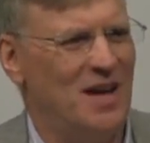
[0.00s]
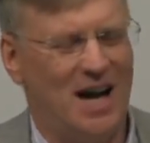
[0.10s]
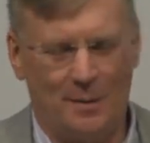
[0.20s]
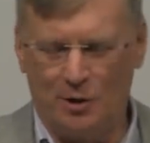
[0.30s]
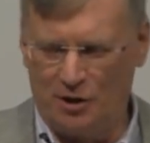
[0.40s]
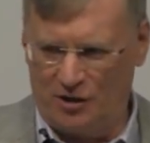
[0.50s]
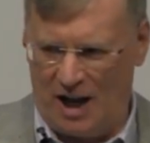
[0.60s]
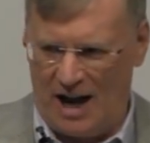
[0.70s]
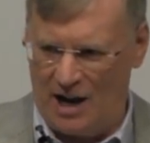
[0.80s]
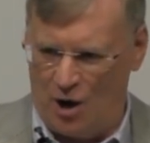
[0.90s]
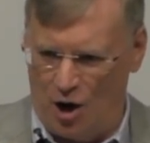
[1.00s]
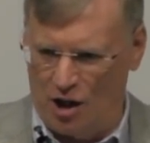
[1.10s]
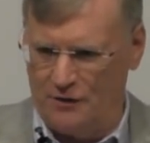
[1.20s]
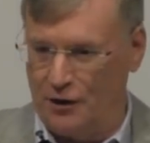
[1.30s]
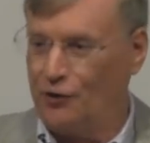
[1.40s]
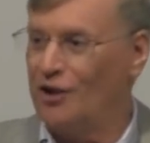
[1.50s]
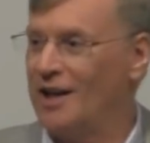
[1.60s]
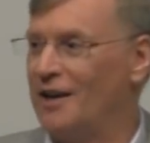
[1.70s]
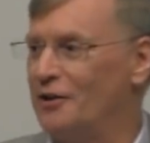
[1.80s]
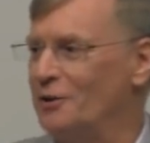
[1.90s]
I'm going to tie all of this
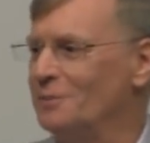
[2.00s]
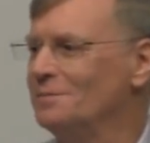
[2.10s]
together.